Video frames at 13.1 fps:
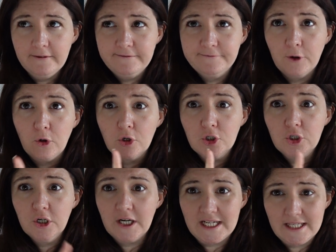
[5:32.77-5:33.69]
for
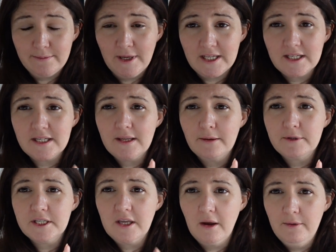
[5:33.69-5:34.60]
Christmas because I
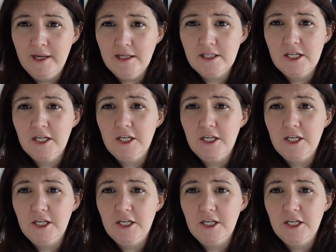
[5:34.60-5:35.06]
was going to